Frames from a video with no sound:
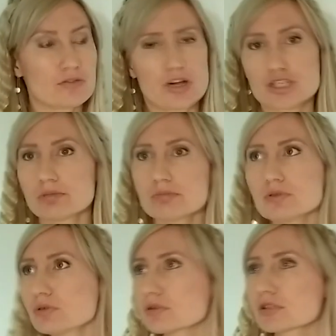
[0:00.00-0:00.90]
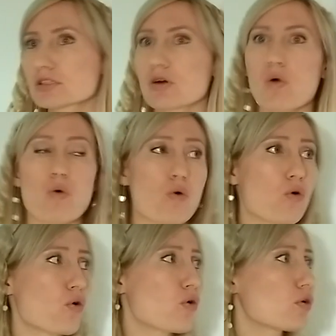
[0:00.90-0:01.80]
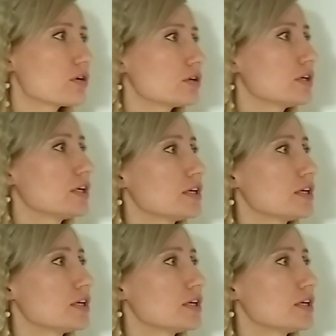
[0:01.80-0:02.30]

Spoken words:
Russian books or